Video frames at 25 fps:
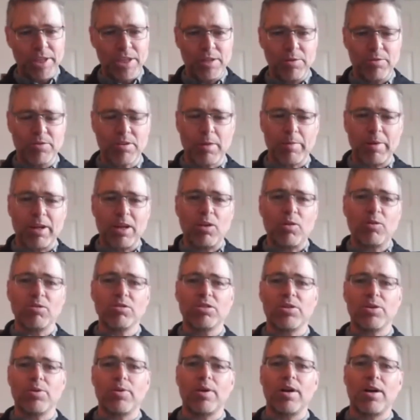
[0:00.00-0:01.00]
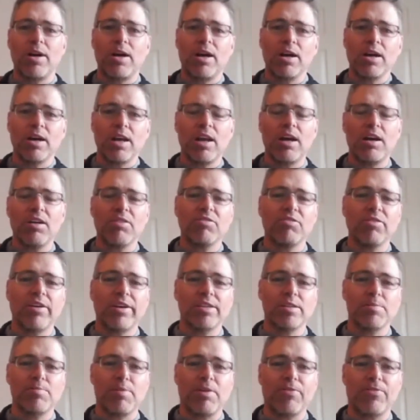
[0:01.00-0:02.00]
She was coming along to our class
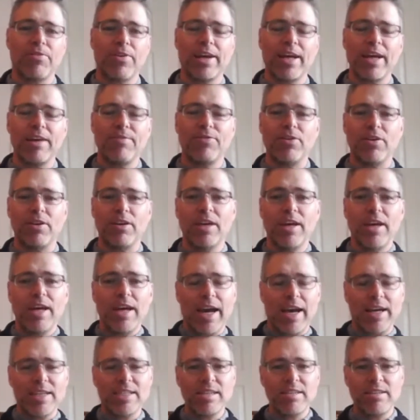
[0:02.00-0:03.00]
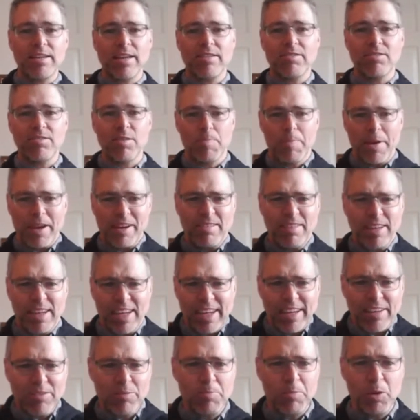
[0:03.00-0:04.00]
night at Bradford Avon, and she said, so
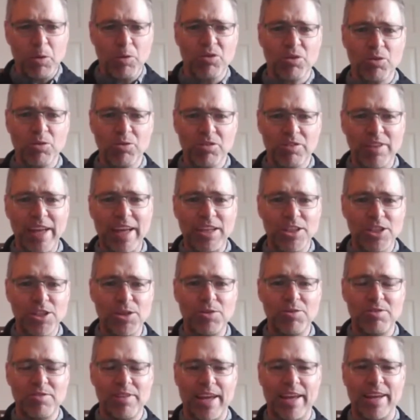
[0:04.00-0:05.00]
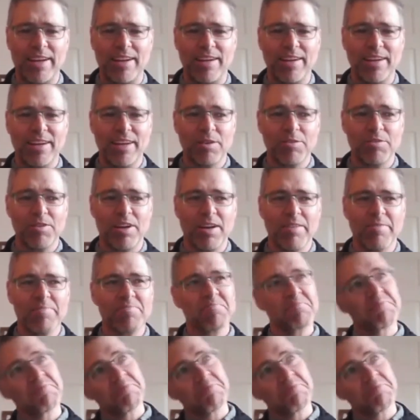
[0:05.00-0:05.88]
basically it's musical statues then? And I was like,